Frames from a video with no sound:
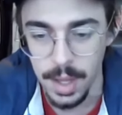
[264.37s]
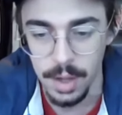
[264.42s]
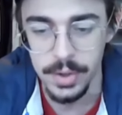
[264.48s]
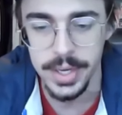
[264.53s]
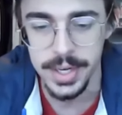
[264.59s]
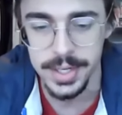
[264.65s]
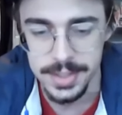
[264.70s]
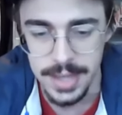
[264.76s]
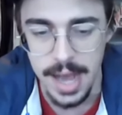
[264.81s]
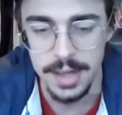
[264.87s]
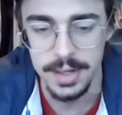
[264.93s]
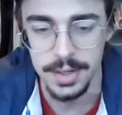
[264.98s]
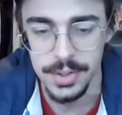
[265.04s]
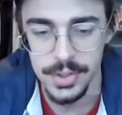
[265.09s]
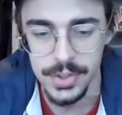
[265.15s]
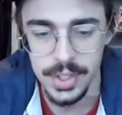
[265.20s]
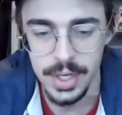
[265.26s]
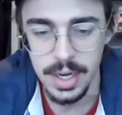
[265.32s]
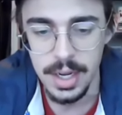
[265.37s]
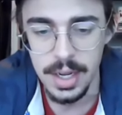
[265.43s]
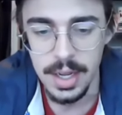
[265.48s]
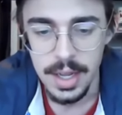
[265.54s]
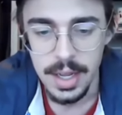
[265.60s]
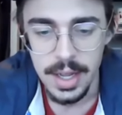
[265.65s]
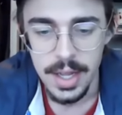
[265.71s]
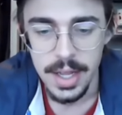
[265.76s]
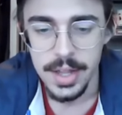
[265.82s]
million.
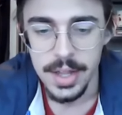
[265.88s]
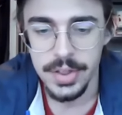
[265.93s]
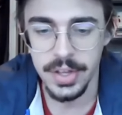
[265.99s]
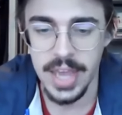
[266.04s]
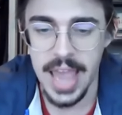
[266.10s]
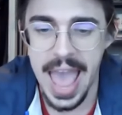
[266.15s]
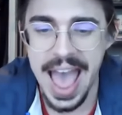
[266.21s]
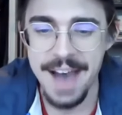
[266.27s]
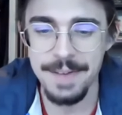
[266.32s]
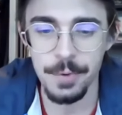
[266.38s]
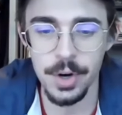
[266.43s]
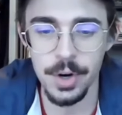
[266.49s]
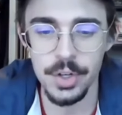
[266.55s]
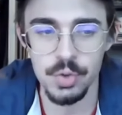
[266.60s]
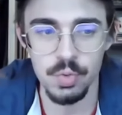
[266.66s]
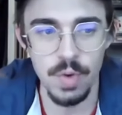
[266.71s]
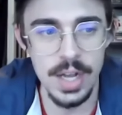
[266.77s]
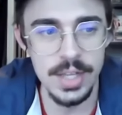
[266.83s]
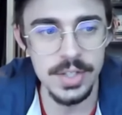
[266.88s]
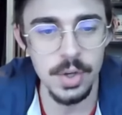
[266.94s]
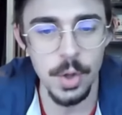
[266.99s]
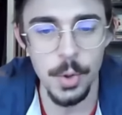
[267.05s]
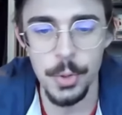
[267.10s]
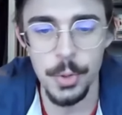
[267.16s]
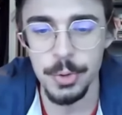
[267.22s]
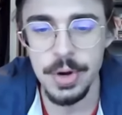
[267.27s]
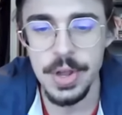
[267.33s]
The average
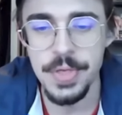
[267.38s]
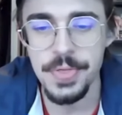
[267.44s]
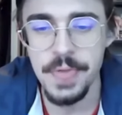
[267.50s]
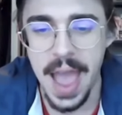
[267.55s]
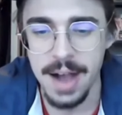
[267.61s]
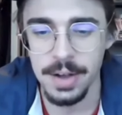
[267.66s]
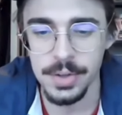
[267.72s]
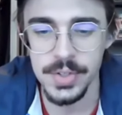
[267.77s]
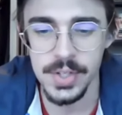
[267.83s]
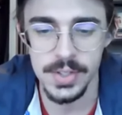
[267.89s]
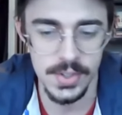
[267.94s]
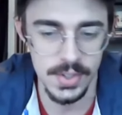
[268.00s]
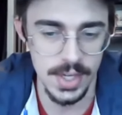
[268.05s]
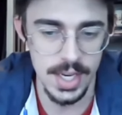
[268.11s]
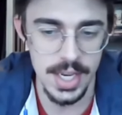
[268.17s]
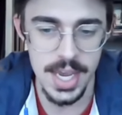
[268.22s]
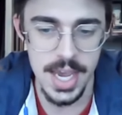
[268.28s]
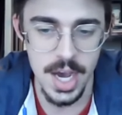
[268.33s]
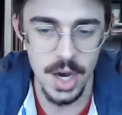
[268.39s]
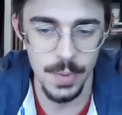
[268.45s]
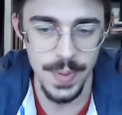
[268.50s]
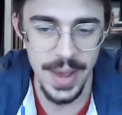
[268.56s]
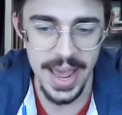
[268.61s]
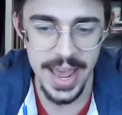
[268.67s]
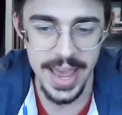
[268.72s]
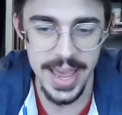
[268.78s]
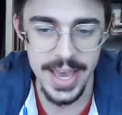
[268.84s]
Russell 3000 CEO
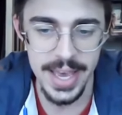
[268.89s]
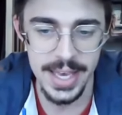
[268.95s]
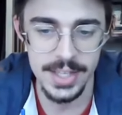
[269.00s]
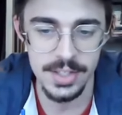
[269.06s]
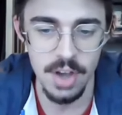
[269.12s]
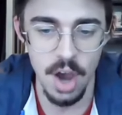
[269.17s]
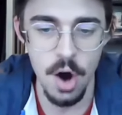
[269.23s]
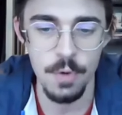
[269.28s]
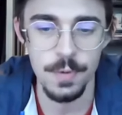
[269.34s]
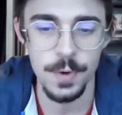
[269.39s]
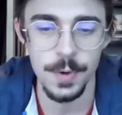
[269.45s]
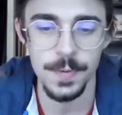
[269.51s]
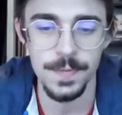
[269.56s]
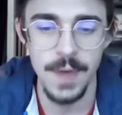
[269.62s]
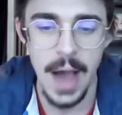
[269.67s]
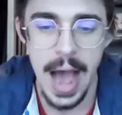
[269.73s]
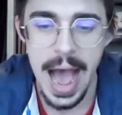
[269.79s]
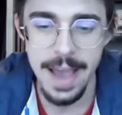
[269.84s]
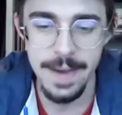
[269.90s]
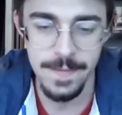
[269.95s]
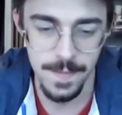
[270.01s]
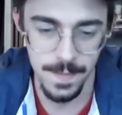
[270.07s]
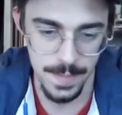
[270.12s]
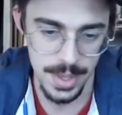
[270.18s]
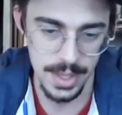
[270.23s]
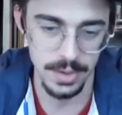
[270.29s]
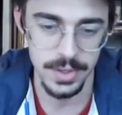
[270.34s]
pay is over
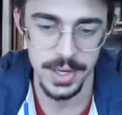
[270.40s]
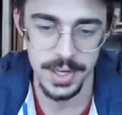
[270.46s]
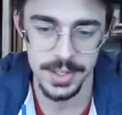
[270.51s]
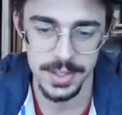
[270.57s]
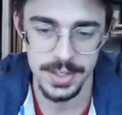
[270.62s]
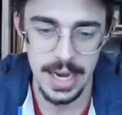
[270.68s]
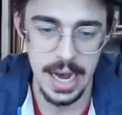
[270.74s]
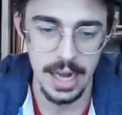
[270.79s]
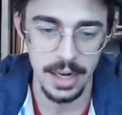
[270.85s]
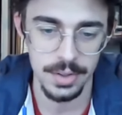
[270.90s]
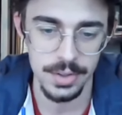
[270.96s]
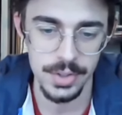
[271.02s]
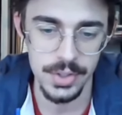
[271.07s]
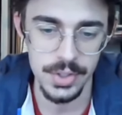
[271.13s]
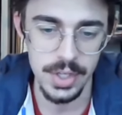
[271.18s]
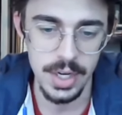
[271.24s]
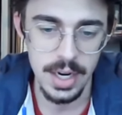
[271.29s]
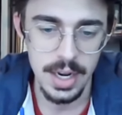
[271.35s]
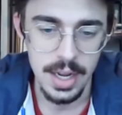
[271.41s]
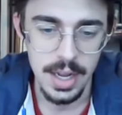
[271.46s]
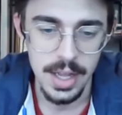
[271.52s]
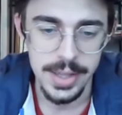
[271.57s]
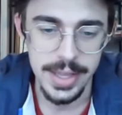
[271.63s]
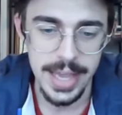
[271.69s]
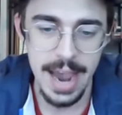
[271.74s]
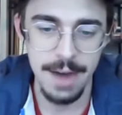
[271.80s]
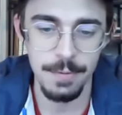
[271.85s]
$5 million.
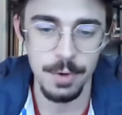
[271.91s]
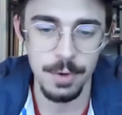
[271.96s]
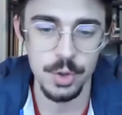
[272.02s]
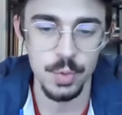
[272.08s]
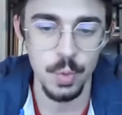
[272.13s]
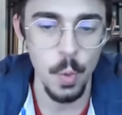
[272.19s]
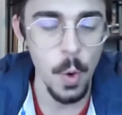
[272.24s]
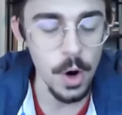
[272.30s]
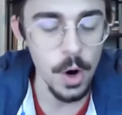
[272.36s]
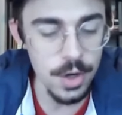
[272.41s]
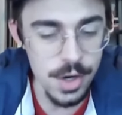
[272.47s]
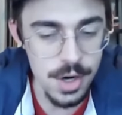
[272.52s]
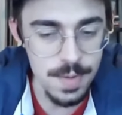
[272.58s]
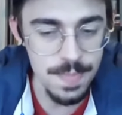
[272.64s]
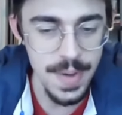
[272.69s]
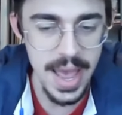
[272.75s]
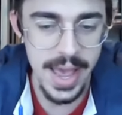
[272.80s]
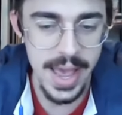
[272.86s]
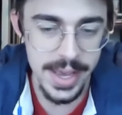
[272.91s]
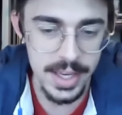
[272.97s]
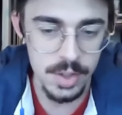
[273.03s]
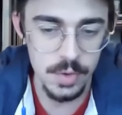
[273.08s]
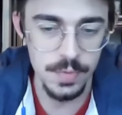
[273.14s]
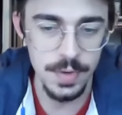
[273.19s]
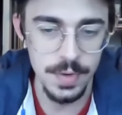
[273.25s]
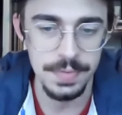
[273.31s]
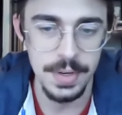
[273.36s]
The average worker pay
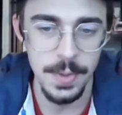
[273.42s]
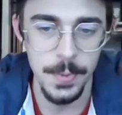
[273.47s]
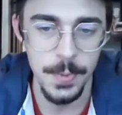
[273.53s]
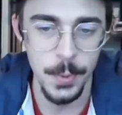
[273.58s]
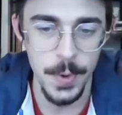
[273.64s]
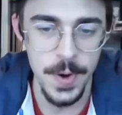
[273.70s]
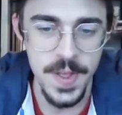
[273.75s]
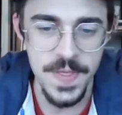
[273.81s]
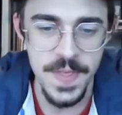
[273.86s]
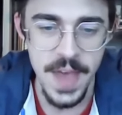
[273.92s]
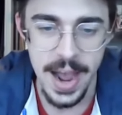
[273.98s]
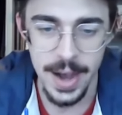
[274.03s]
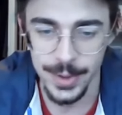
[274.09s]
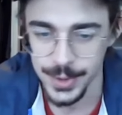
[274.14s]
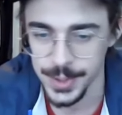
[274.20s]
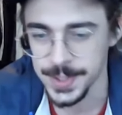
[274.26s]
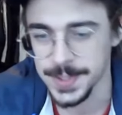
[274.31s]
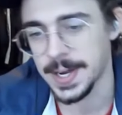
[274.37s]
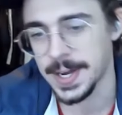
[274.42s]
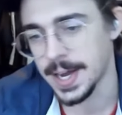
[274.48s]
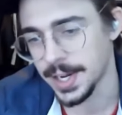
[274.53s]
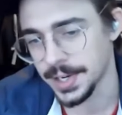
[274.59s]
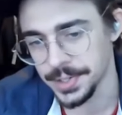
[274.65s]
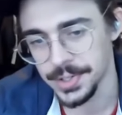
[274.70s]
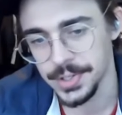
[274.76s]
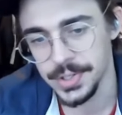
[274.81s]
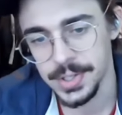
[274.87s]
is
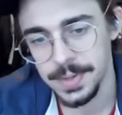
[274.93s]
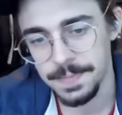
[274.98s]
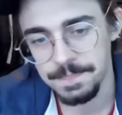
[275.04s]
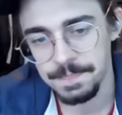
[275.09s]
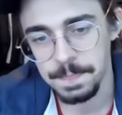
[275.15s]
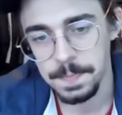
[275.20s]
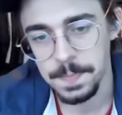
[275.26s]
$53,000.